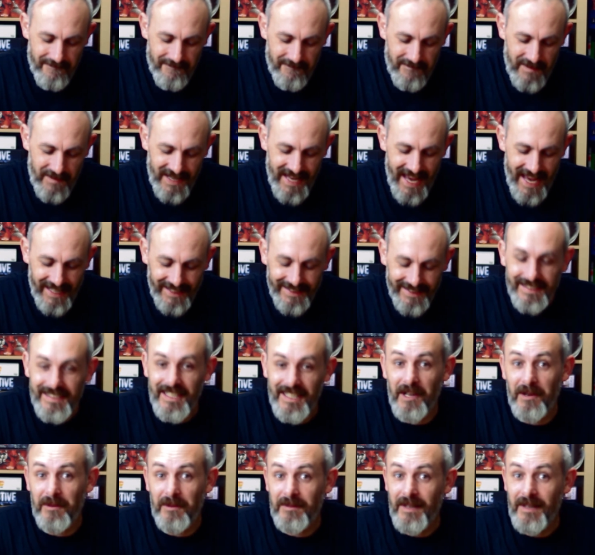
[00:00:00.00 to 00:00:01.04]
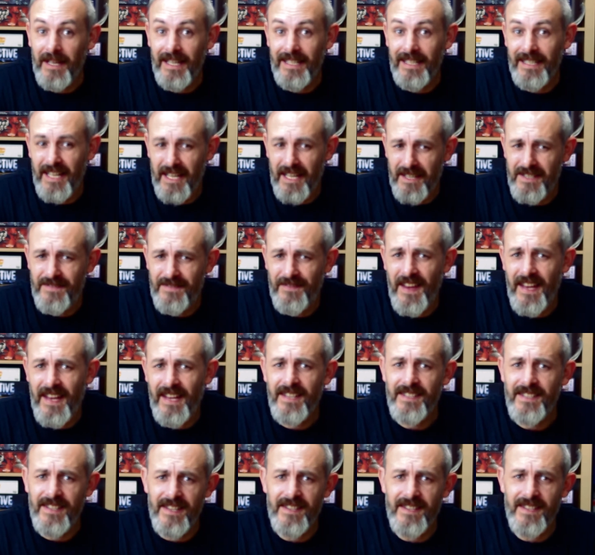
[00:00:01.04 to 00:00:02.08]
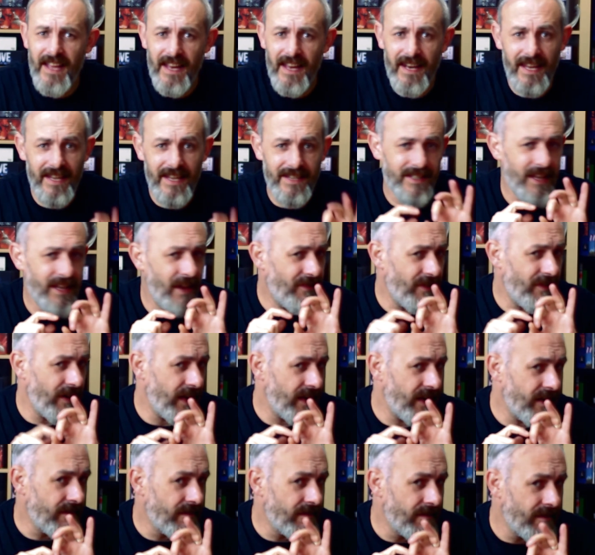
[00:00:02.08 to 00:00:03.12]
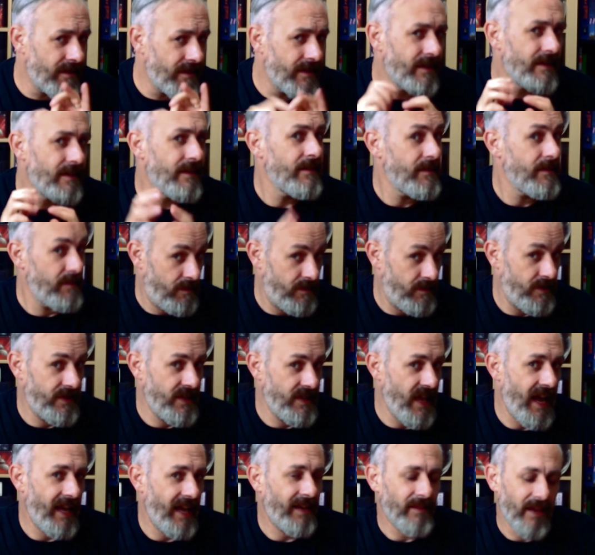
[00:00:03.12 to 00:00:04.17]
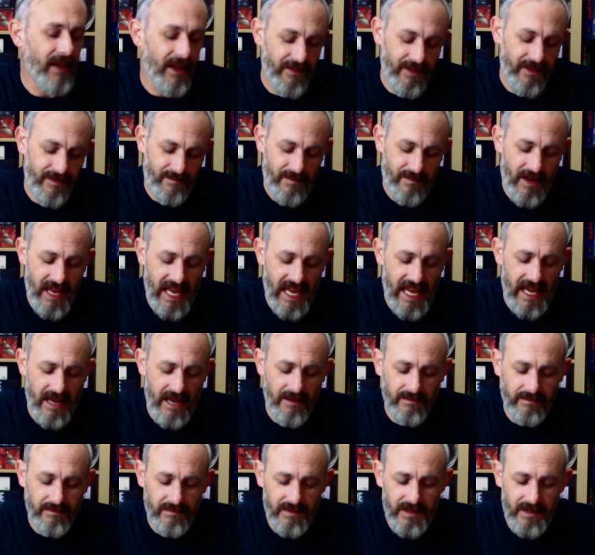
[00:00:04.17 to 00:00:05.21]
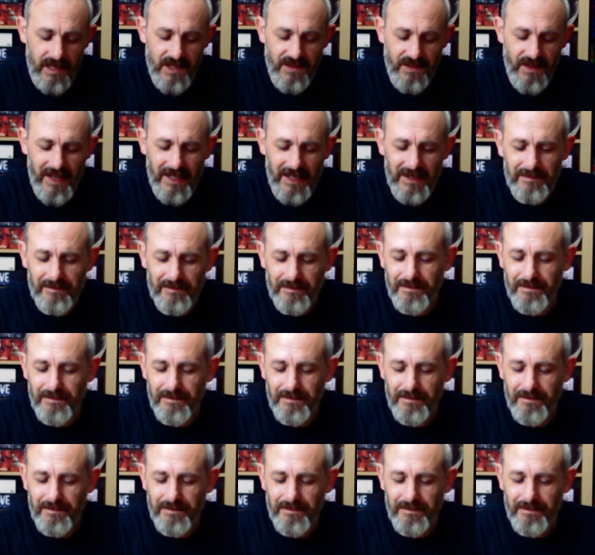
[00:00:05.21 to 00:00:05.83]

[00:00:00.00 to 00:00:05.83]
But yeah, no, and I think since then he's definitely, just saying, I hear these things.